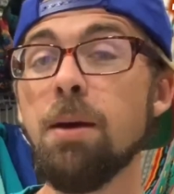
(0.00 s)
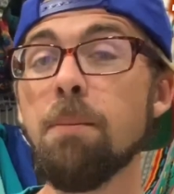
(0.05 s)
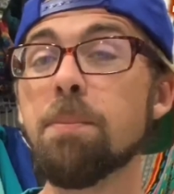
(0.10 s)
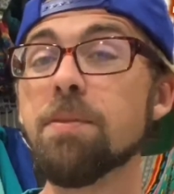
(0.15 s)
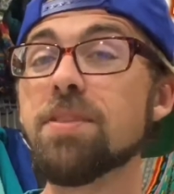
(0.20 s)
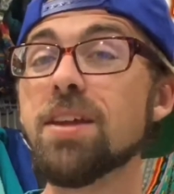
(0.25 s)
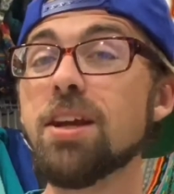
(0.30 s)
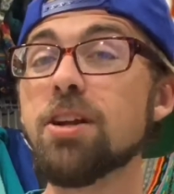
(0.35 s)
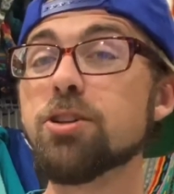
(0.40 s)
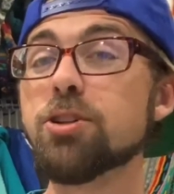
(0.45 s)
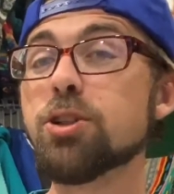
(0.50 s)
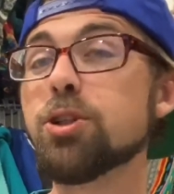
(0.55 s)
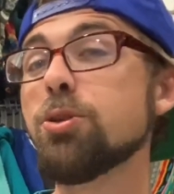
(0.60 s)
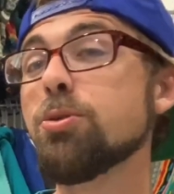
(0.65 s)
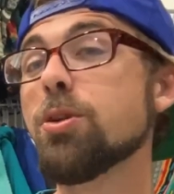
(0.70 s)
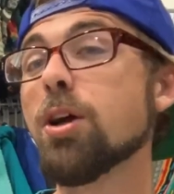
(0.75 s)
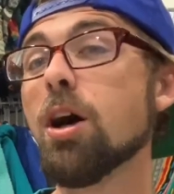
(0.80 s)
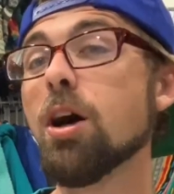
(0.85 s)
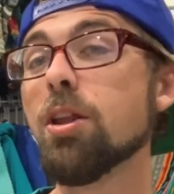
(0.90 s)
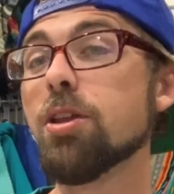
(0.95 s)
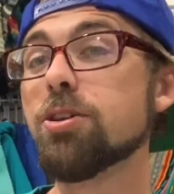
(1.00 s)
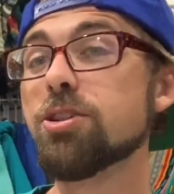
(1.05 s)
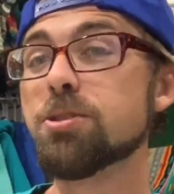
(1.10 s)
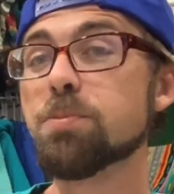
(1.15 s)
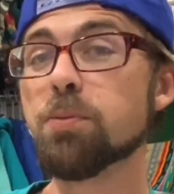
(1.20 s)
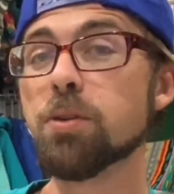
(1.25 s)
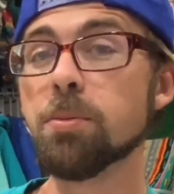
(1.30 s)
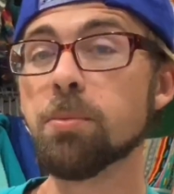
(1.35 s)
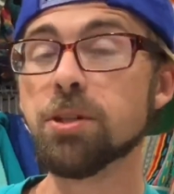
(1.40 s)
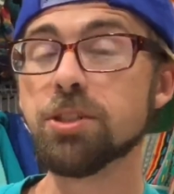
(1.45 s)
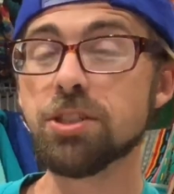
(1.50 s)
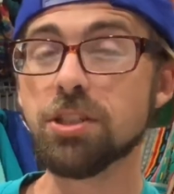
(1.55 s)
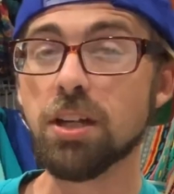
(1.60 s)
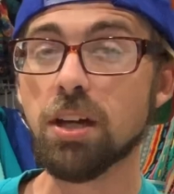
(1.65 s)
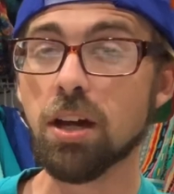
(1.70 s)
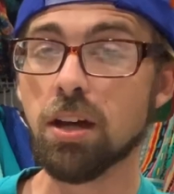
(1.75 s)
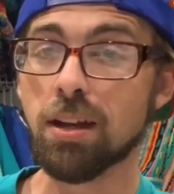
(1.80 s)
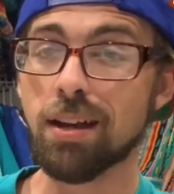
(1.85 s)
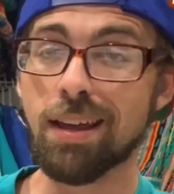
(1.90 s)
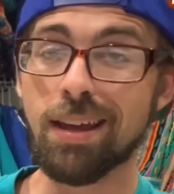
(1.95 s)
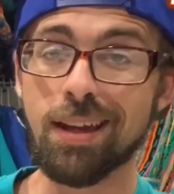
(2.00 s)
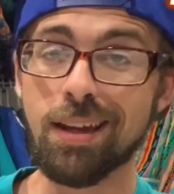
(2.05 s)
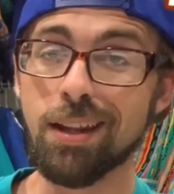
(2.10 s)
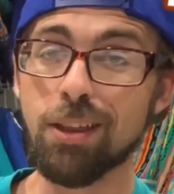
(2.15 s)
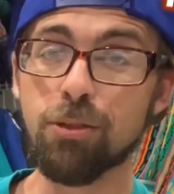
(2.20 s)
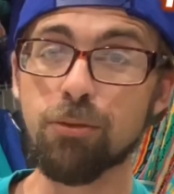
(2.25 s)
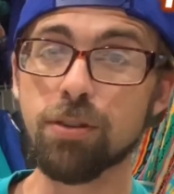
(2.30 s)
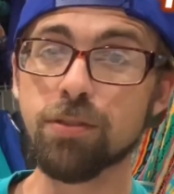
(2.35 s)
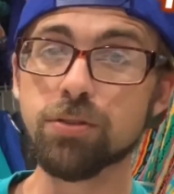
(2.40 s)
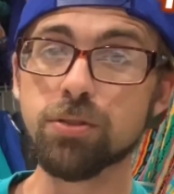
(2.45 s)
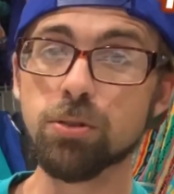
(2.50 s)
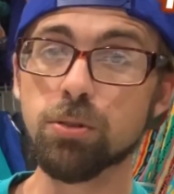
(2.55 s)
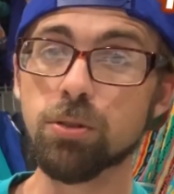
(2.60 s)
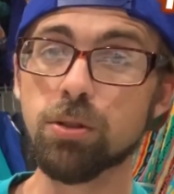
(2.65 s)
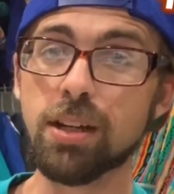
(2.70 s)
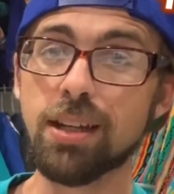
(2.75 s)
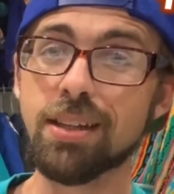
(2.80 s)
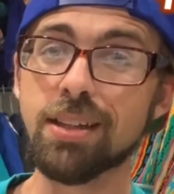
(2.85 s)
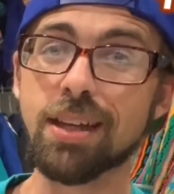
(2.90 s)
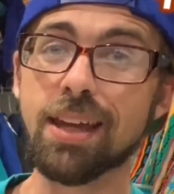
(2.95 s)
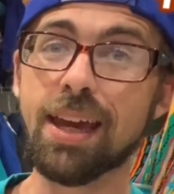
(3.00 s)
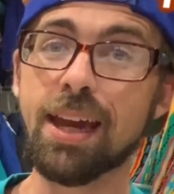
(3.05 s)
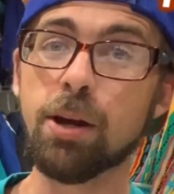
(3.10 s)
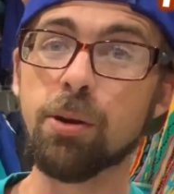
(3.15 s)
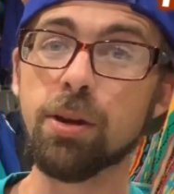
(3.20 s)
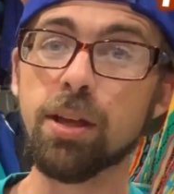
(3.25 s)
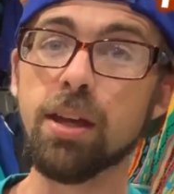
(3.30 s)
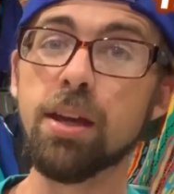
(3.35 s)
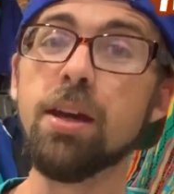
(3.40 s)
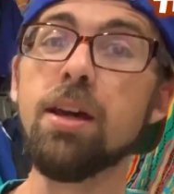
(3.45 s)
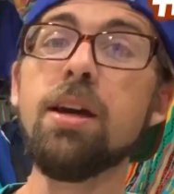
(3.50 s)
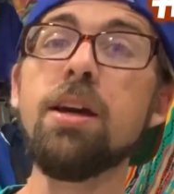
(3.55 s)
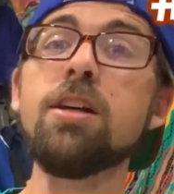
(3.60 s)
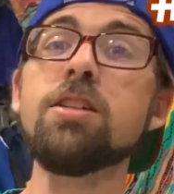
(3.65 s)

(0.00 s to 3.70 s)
But they are $2 pretty much on any thrift store in the county.